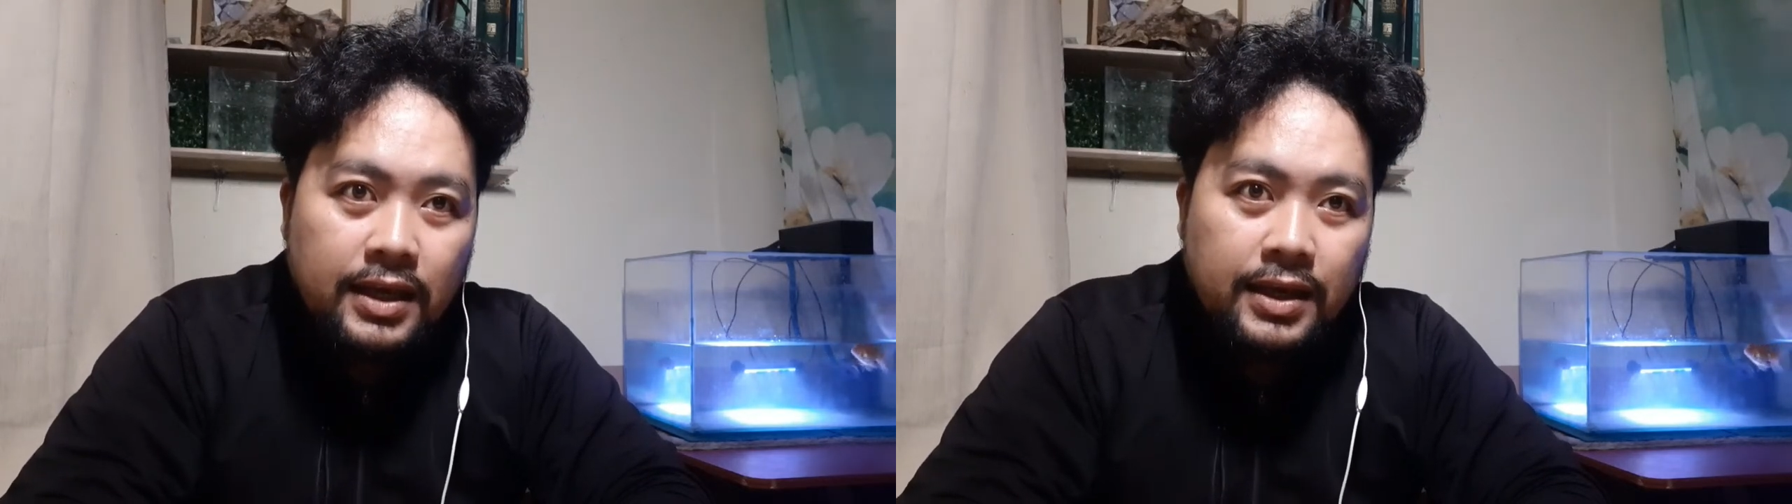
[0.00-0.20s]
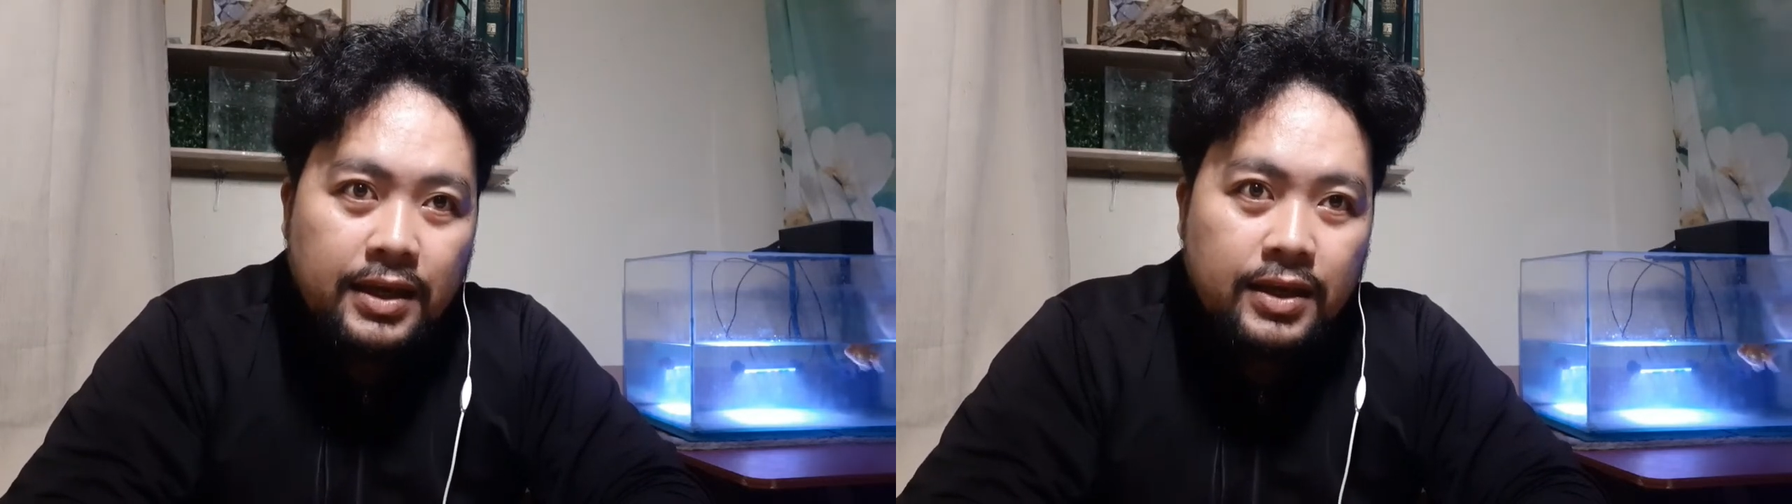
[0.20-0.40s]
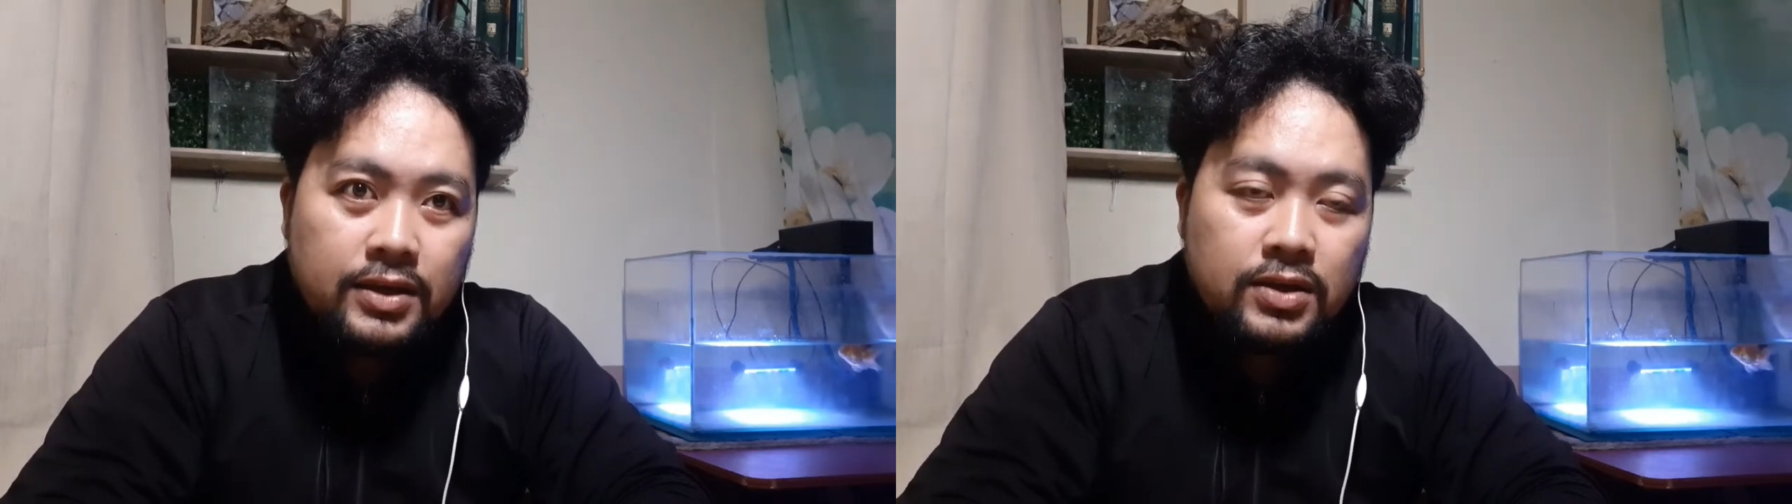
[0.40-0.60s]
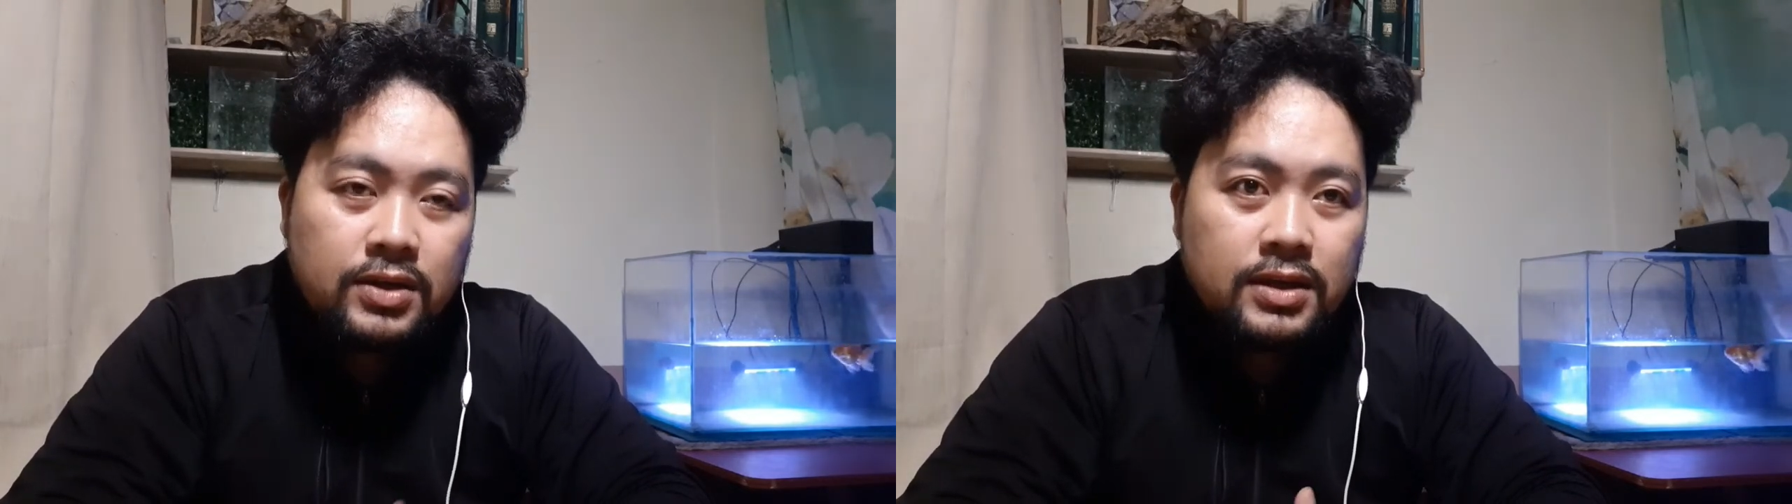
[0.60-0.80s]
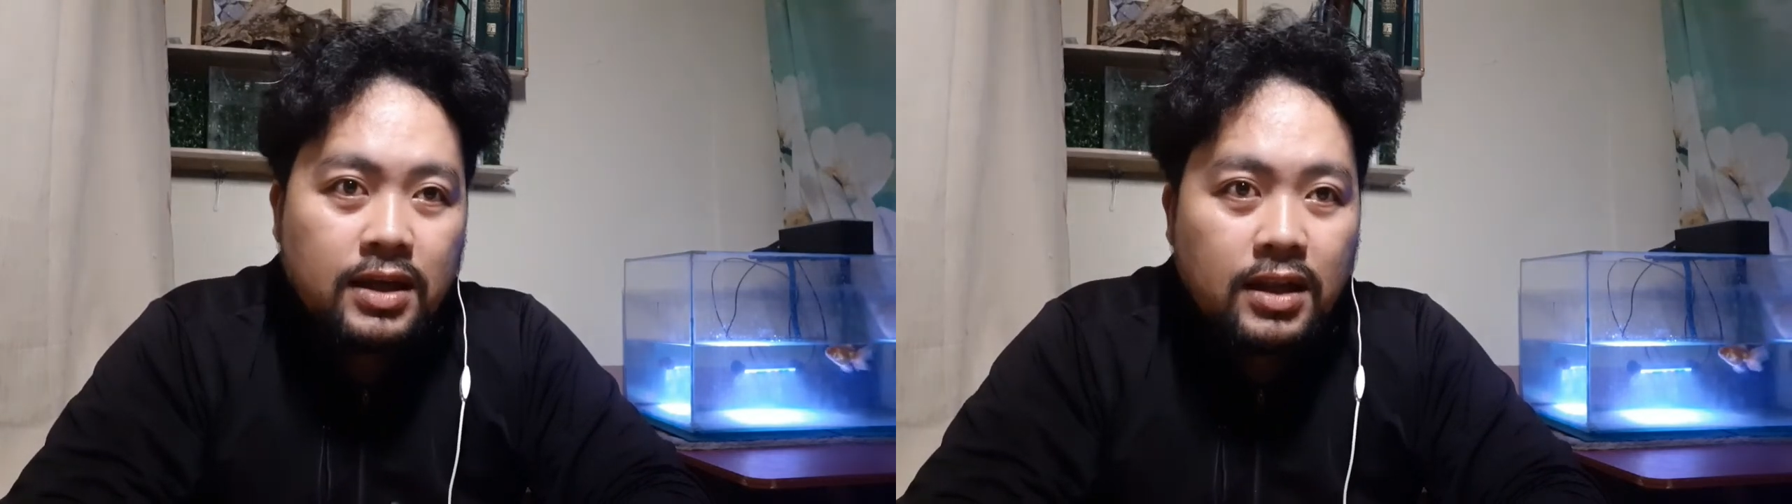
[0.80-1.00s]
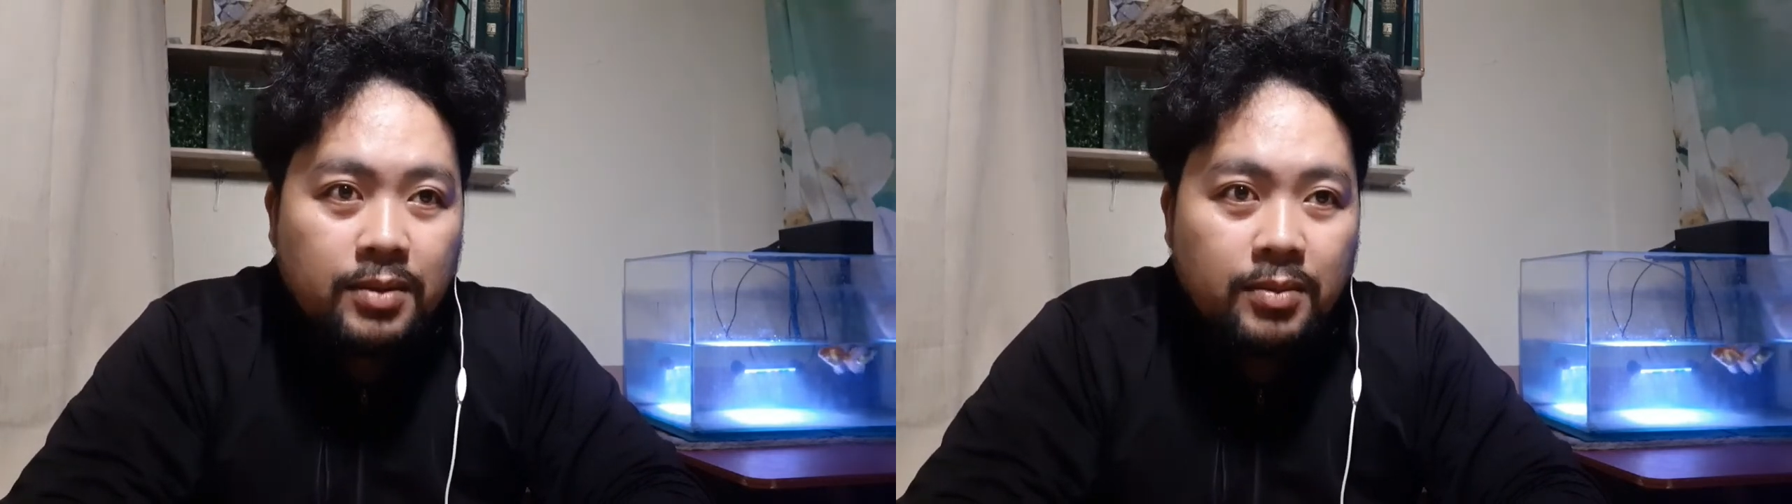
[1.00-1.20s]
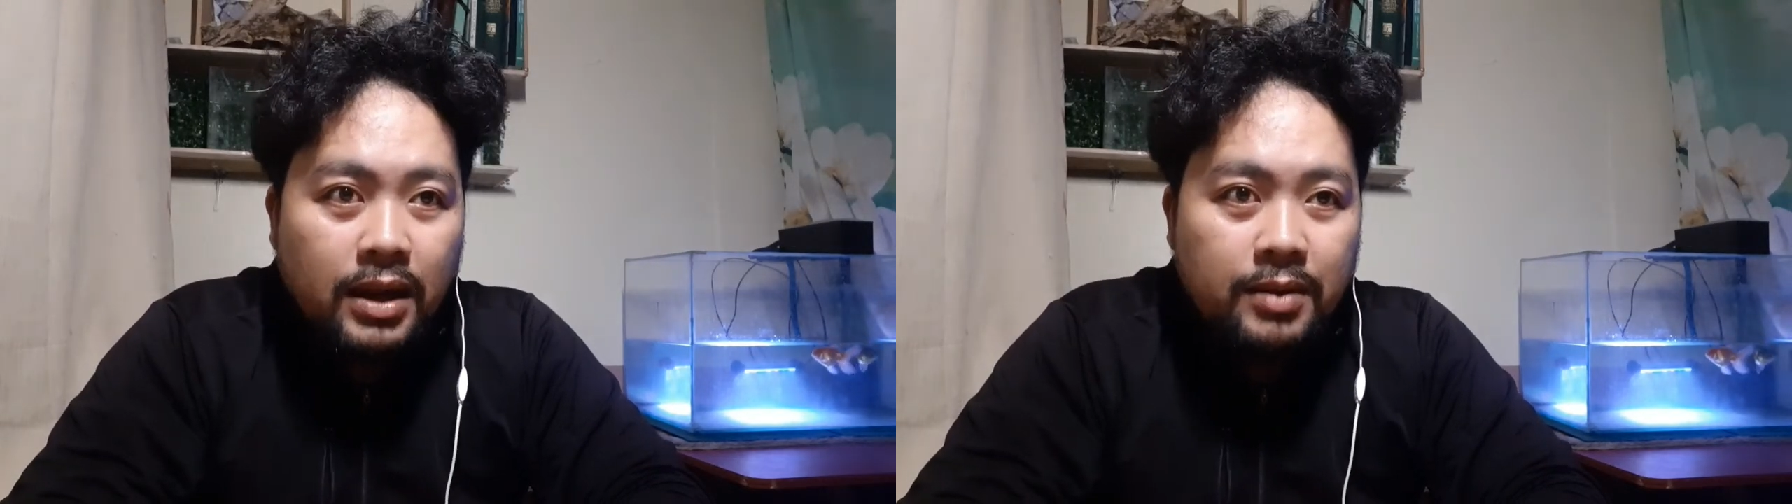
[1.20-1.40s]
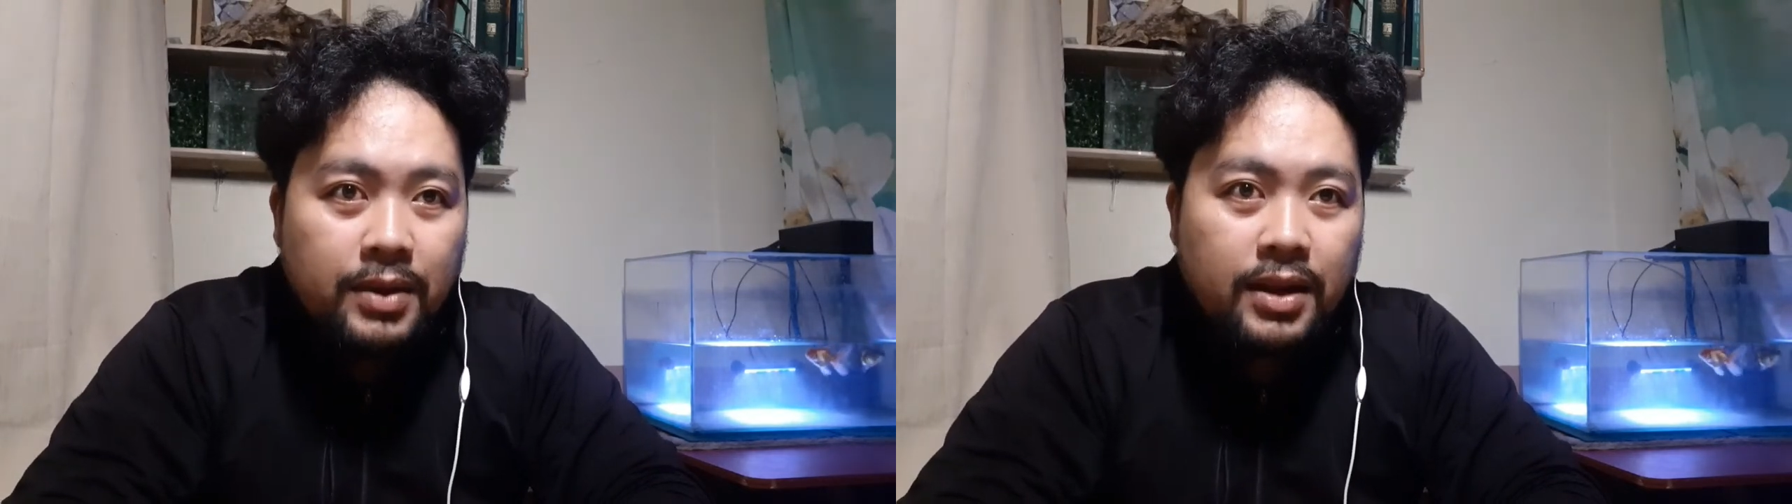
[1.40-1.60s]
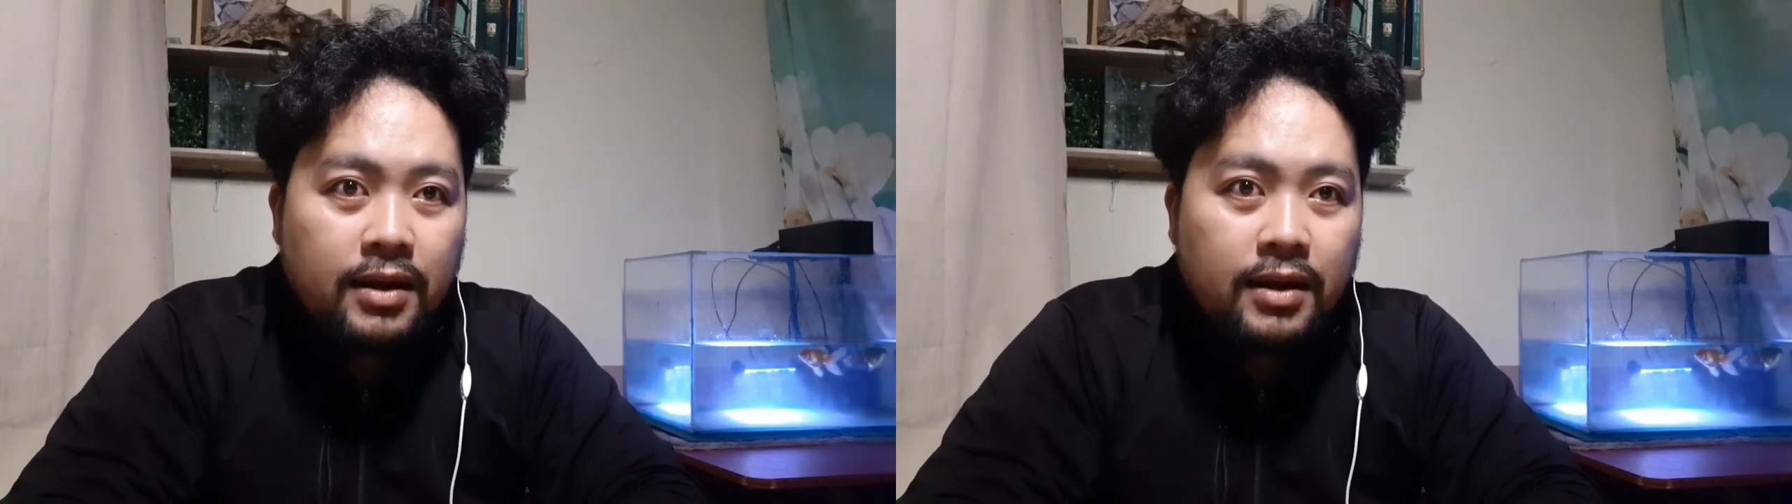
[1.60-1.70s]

and surgical debridement